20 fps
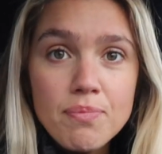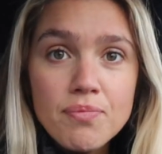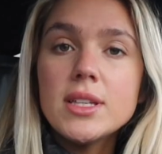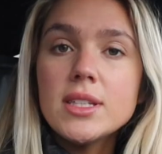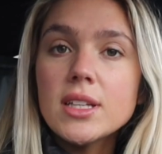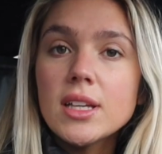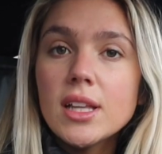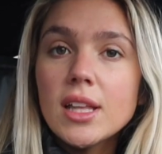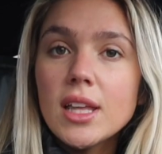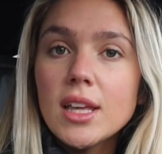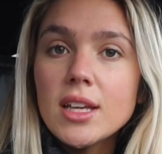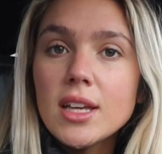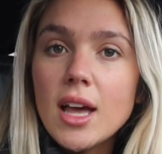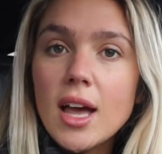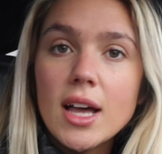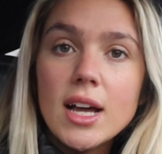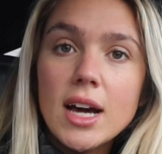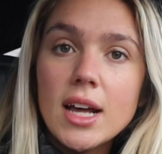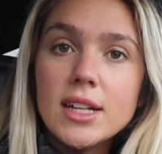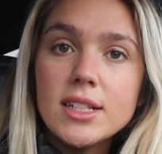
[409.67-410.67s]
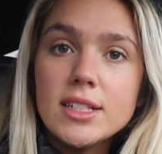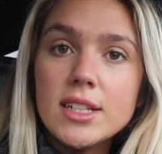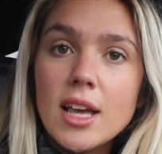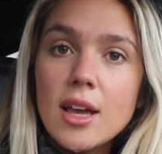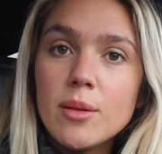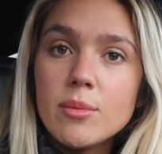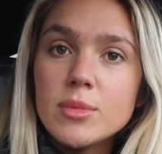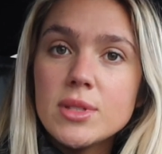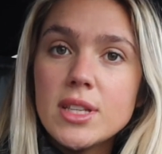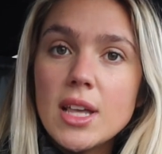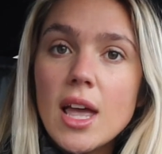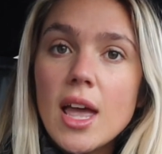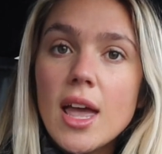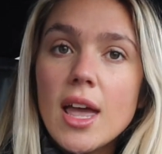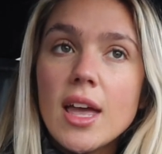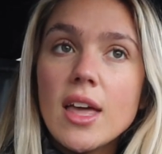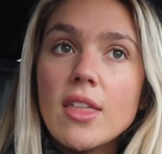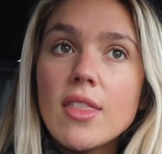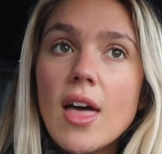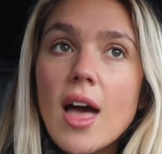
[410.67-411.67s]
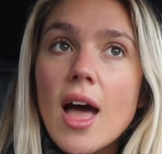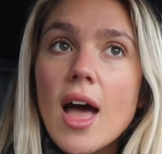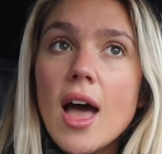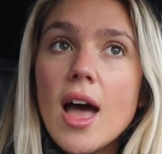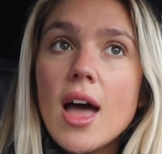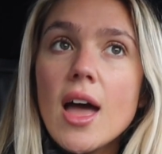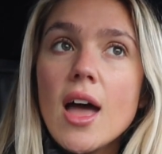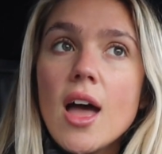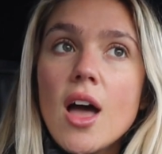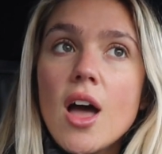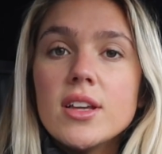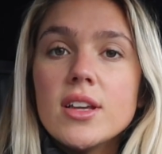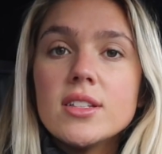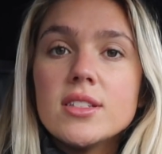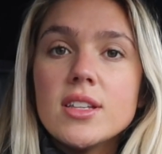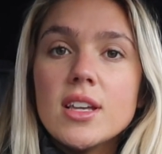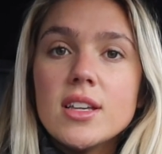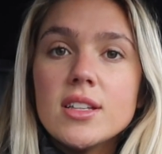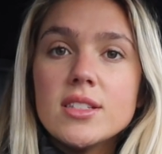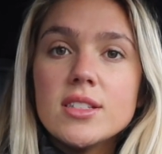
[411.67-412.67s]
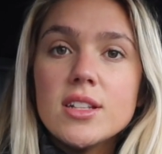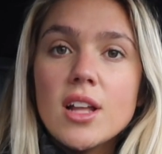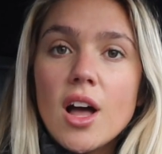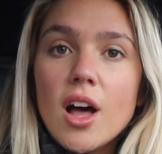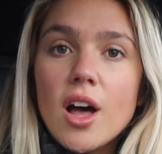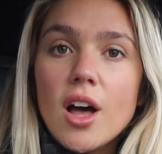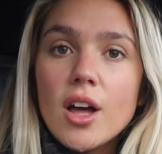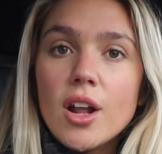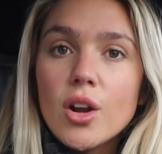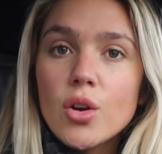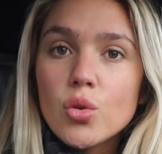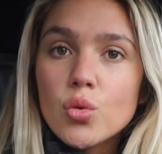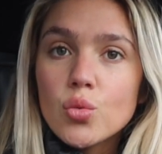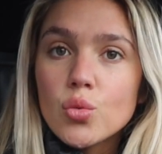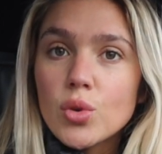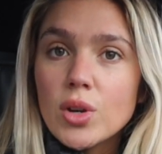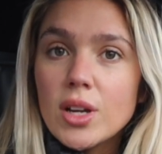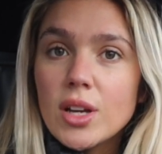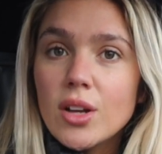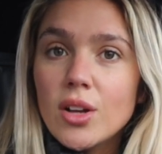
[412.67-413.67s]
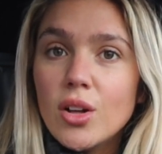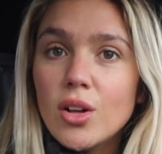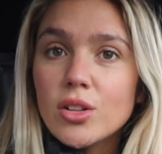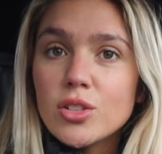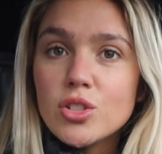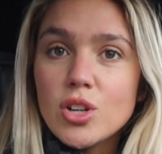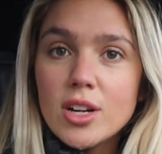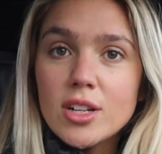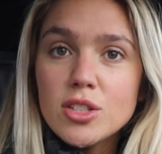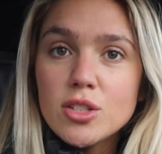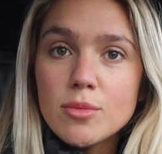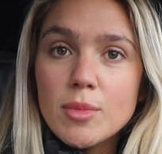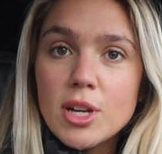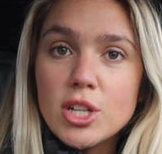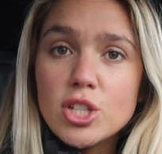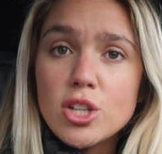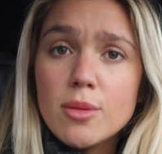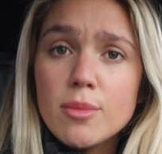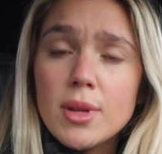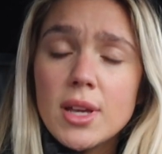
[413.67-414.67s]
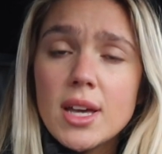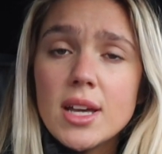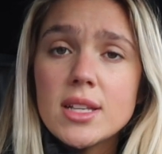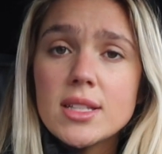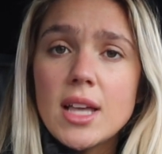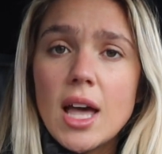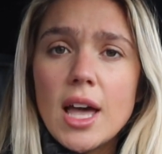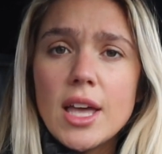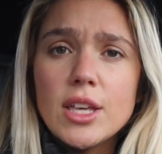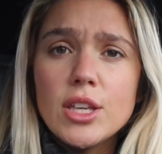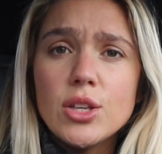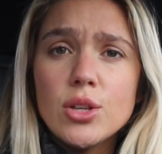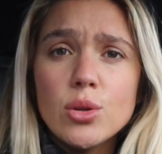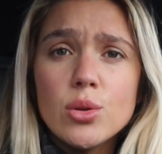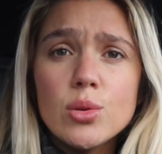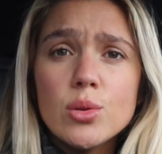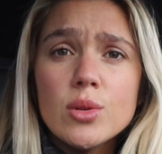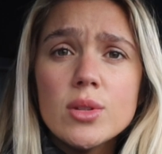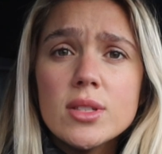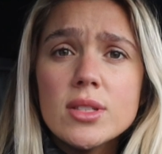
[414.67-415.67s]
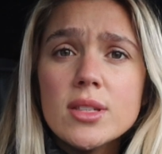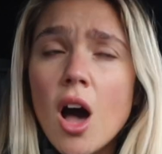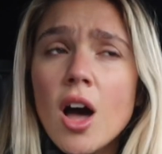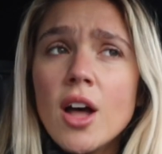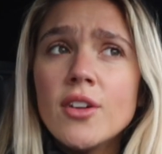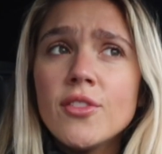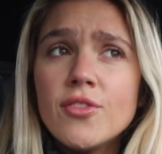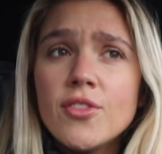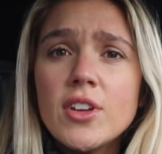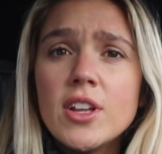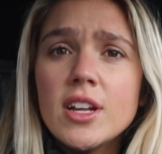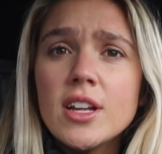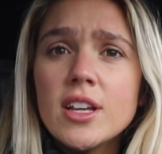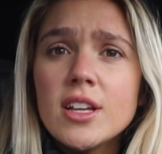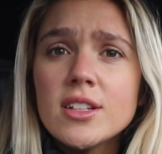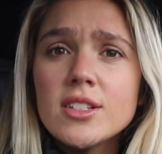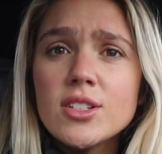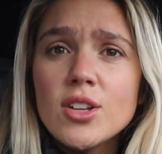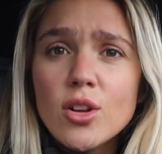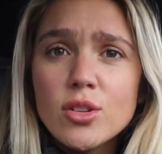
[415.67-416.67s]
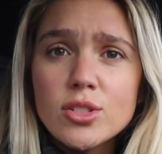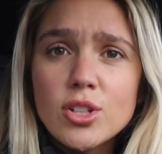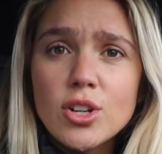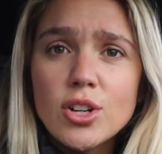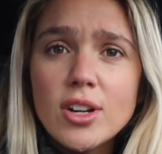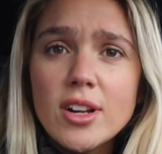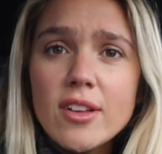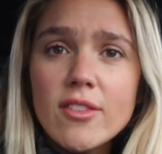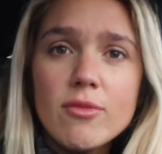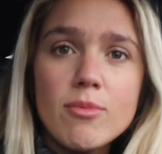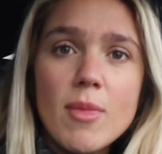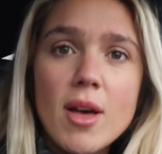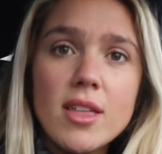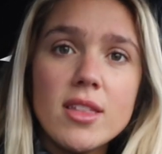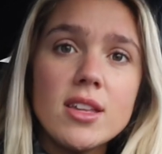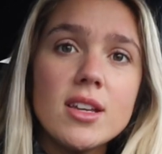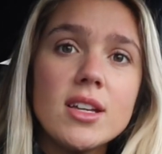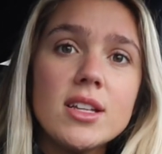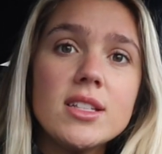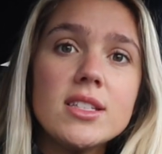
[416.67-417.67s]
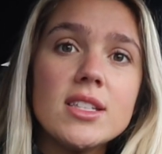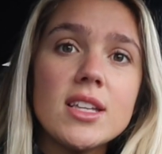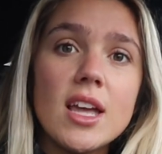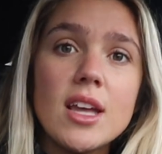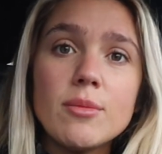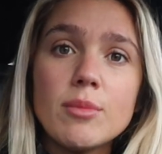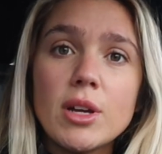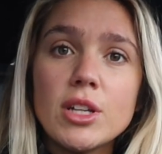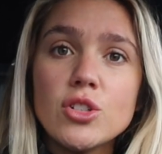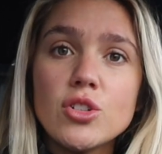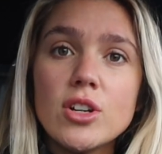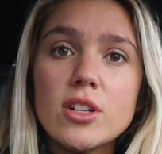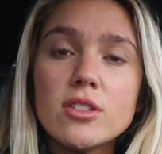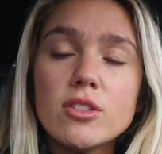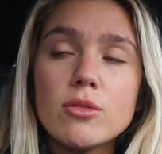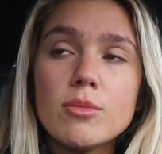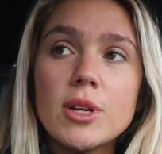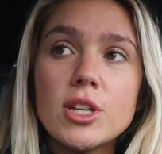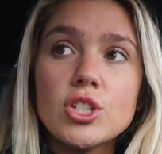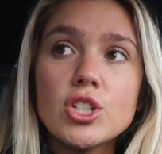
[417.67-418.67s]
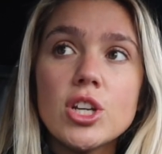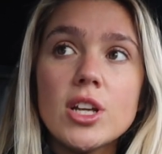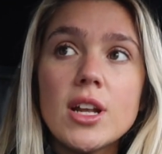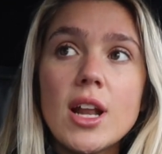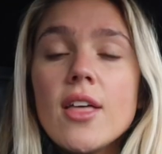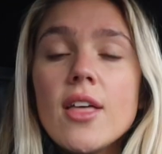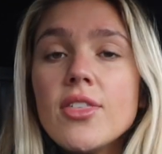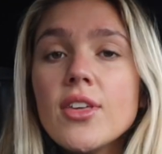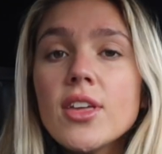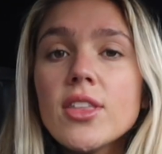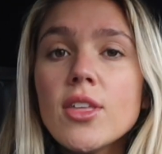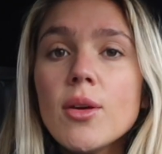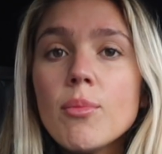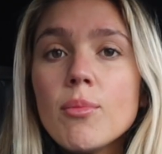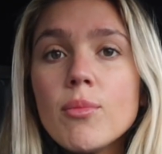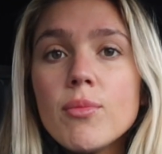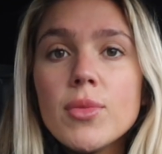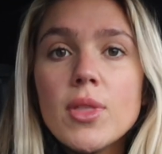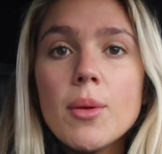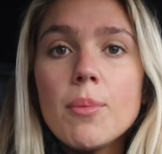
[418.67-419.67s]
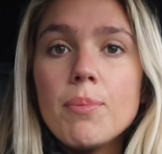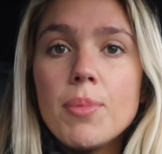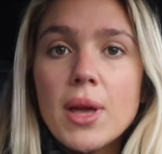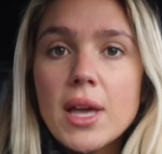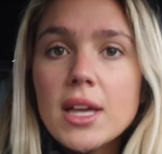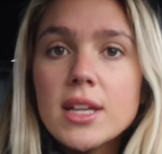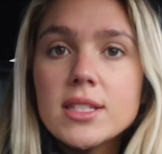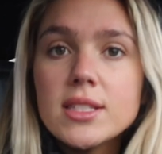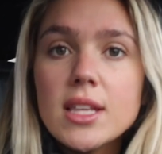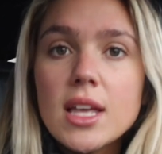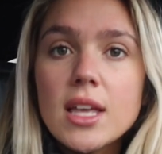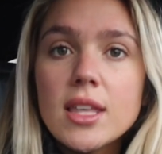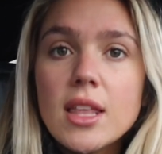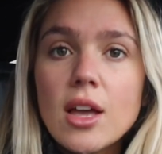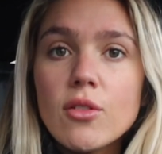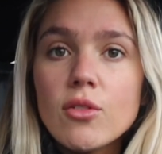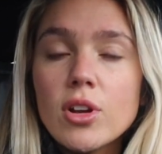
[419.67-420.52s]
Basically, I got a DM saying that this is not a real transformation because I use non-fitness alternative methods in my transformation. I think the biggest thing that